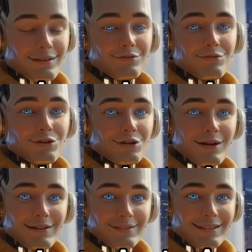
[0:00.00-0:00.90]
The photo
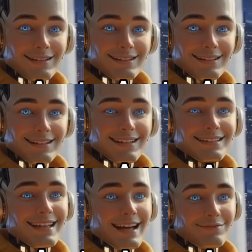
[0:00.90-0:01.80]
avatar
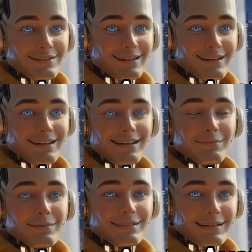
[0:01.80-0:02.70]
is an avatar like
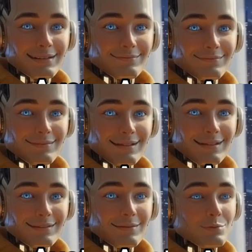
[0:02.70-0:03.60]
myself
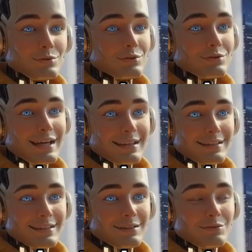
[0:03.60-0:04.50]
that was
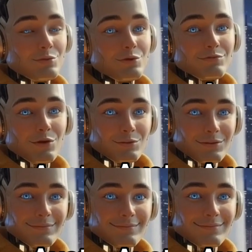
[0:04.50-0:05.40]
created through a
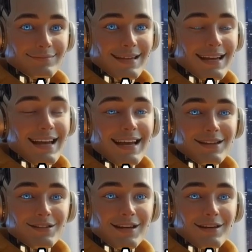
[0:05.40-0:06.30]
photo.
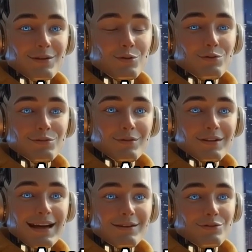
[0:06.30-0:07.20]
HeyGen also
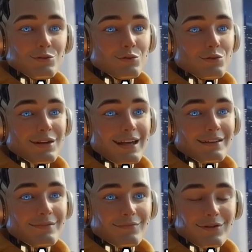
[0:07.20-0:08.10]
allows you to
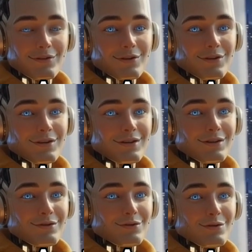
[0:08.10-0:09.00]
create the photo
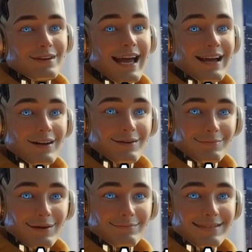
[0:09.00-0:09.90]
through an AI
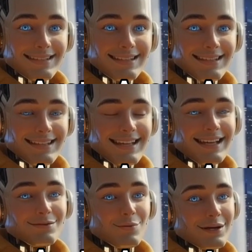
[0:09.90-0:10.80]
prompt,
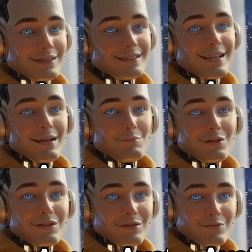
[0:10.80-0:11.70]
as well as
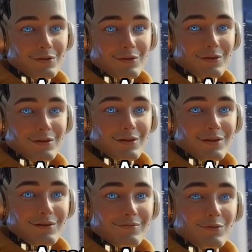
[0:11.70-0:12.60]
uploaded photo
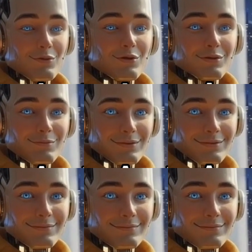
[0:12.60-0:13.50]
from your
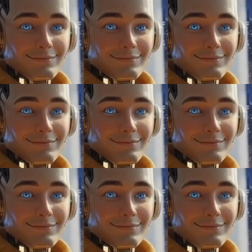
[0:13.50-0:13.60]
computer.